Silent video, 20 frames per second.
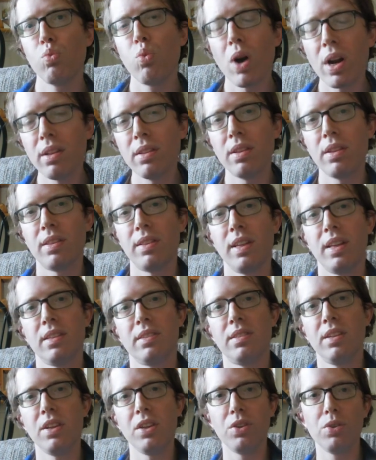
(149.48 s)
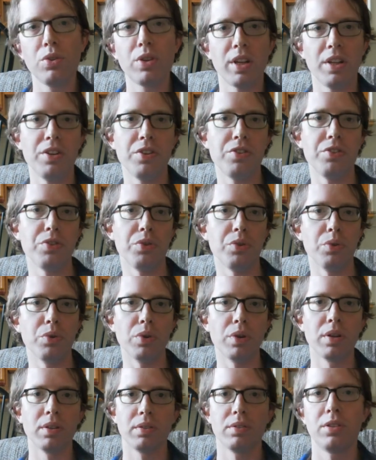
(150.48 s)
one of the things that you can
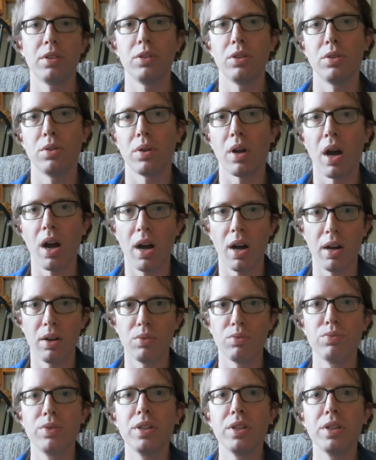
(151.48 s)
do to uh,